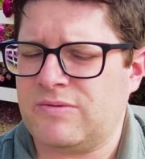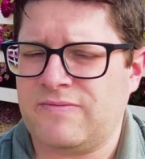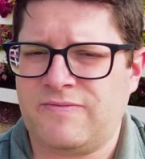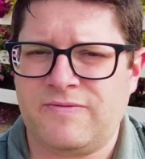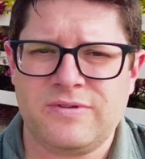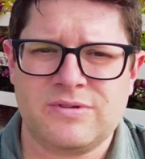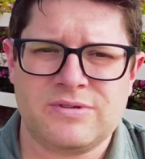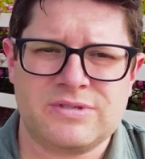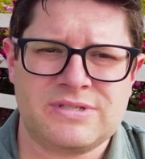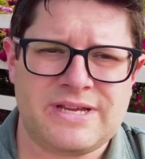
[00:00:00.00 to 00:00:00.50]

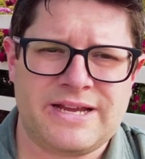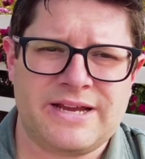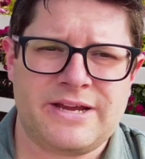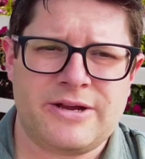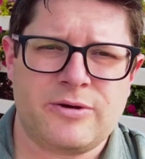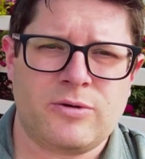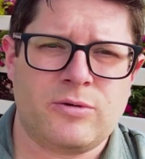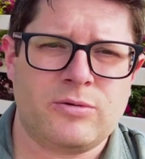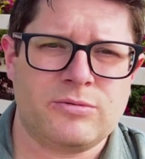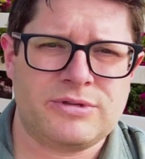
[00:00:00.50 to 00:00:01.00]
feels like
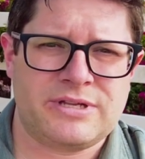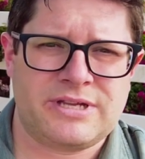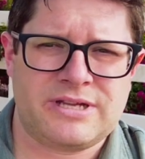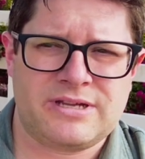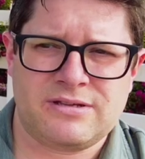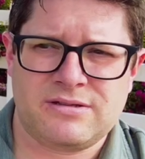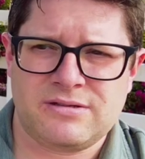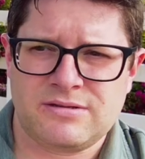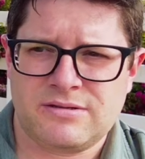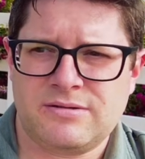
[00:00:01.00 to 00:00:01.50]
you're
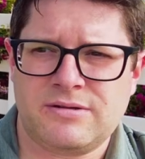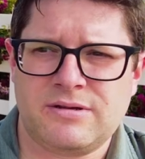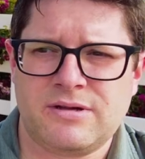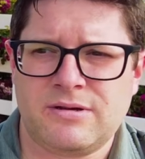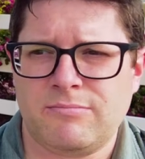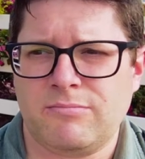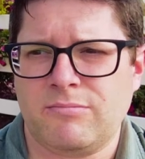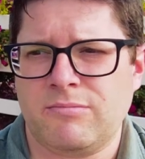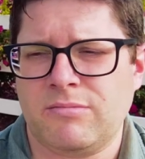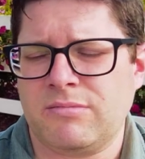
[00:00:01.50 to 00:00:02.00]
holding
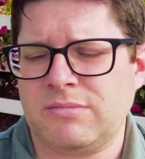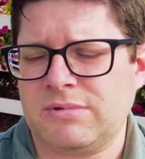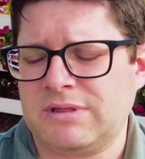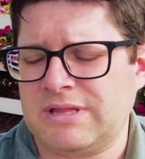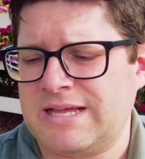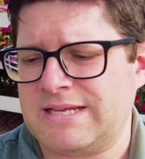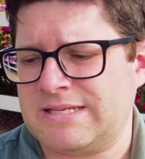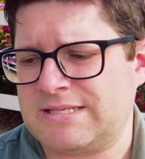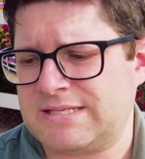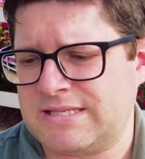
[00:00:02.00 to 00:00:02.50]

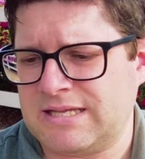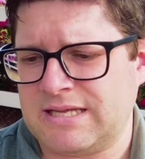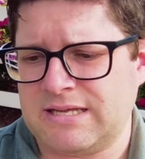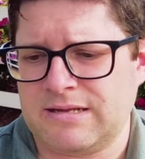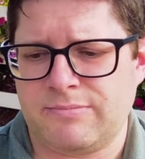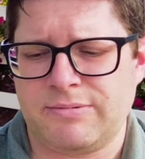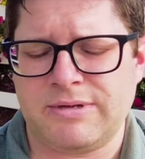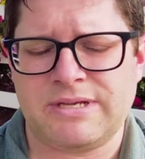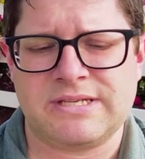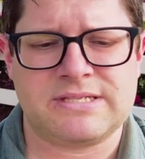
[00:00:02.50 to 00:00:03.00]
less than
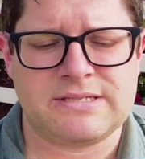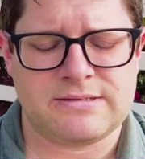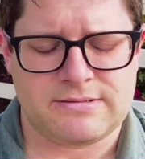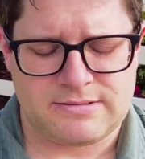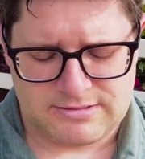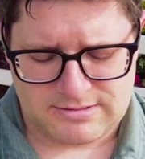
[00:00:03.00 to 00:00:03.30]
a piece,